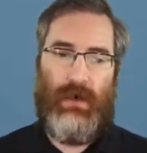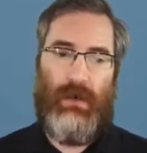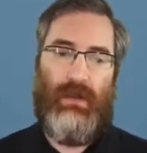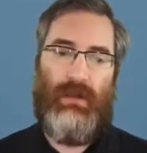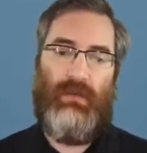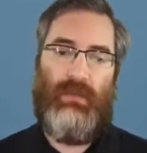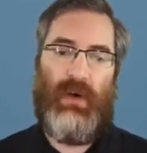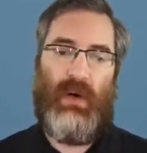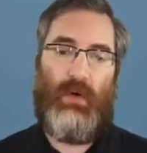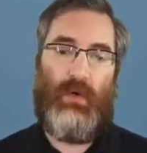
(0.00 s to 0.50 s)

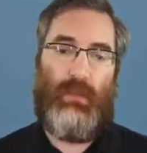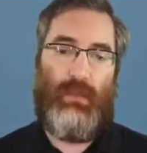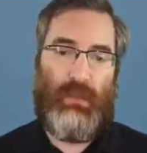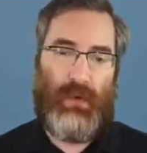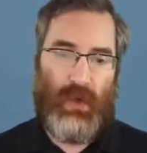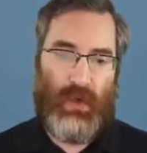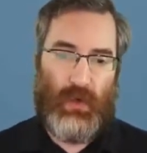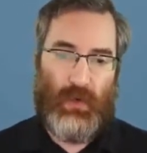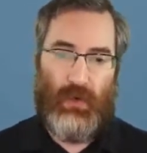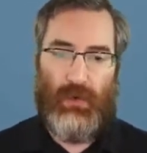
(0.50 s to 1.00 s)
all about
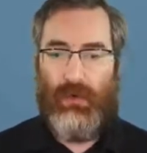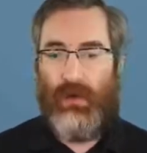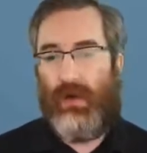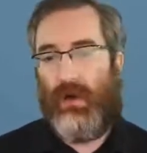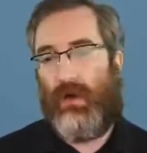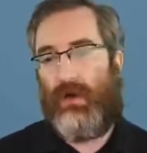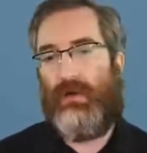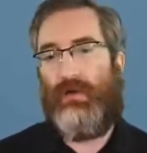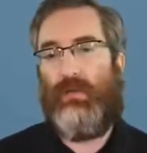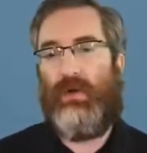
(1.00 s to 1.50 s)
Pearl
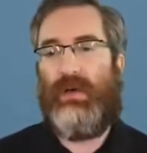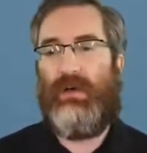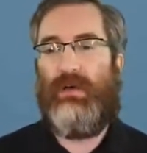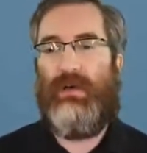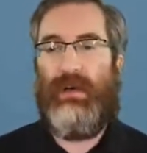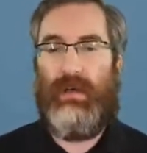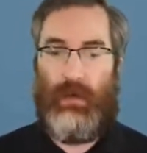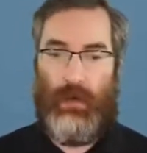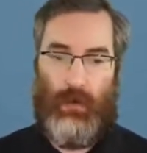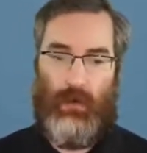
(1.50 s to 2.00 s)

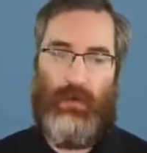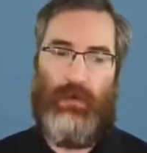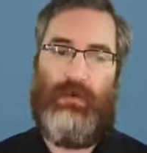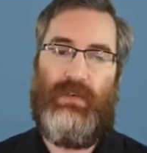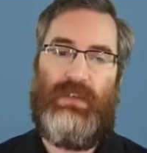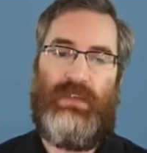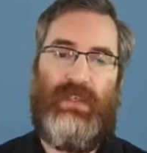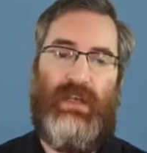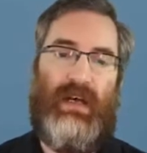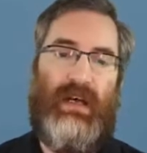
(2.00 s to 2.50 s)
hardware
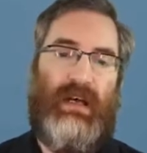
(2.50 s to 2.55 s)
encoders,